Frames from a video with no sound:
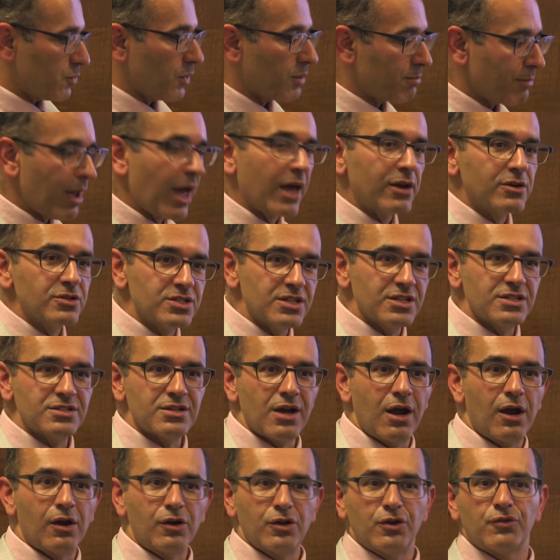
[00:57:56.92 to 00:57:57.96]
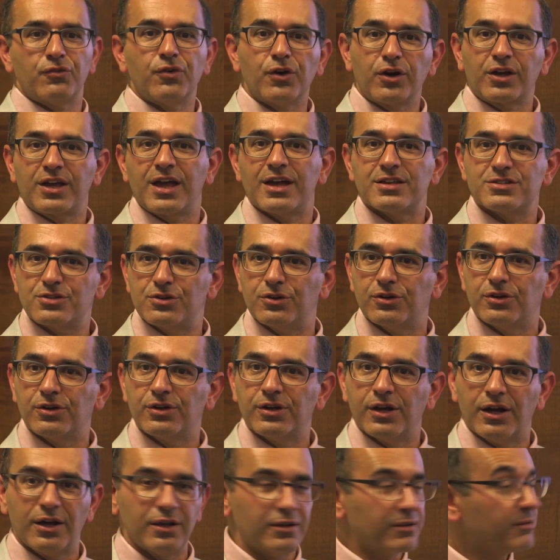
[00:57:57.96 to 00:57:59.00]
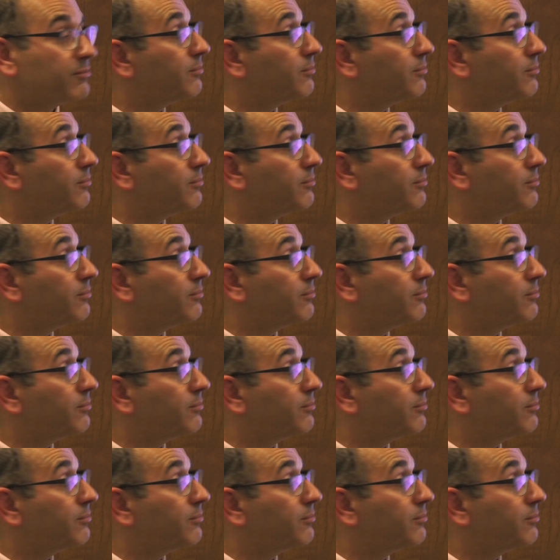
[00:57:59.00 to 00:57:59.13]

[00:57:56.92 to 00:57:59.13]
what matters is, are your forecasts good or not,